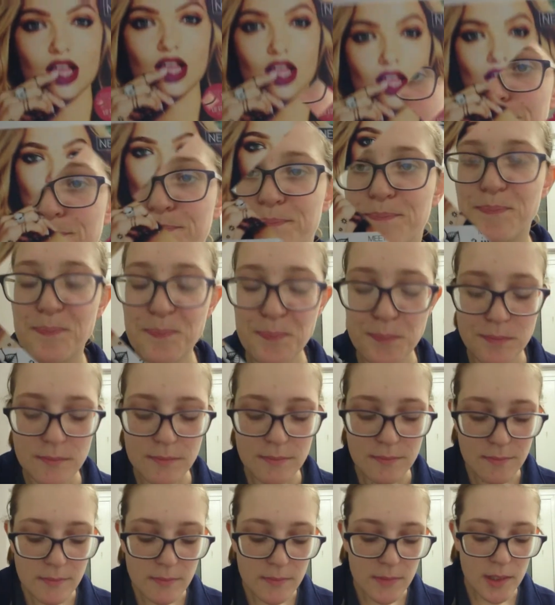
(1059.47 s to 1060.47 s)
pen.
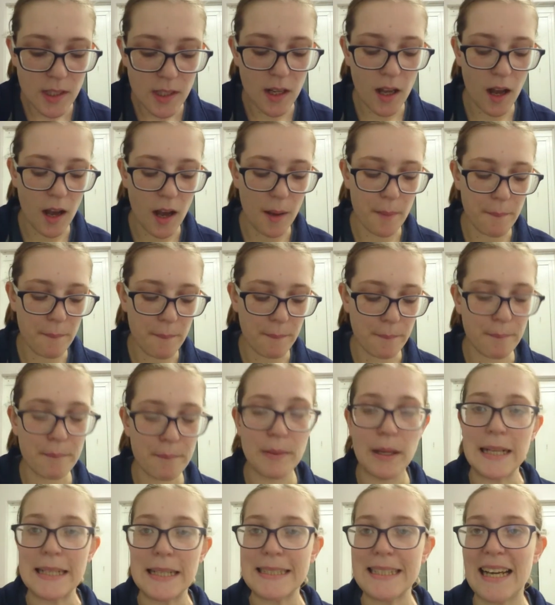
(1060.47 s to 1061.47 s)
Um,
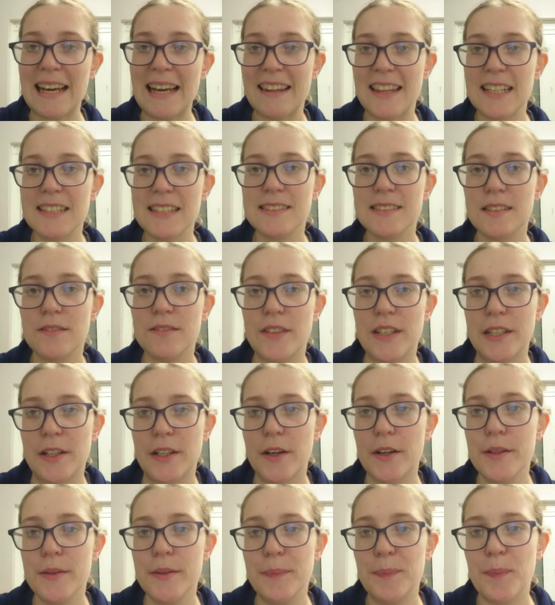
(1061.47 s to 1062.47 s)
but yeah, that's the
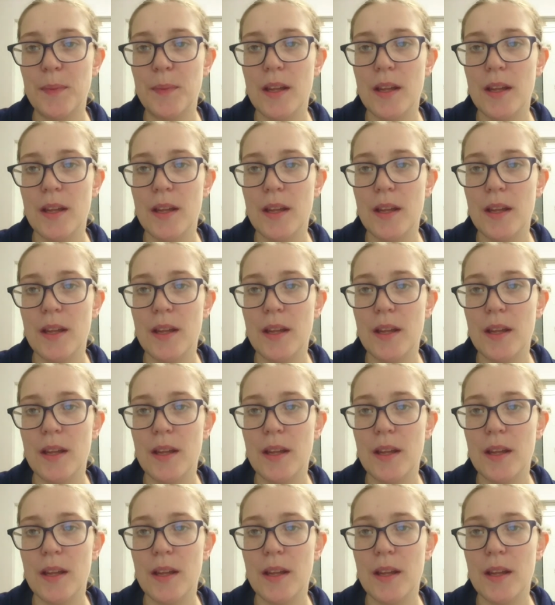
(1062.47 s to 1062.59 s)
video.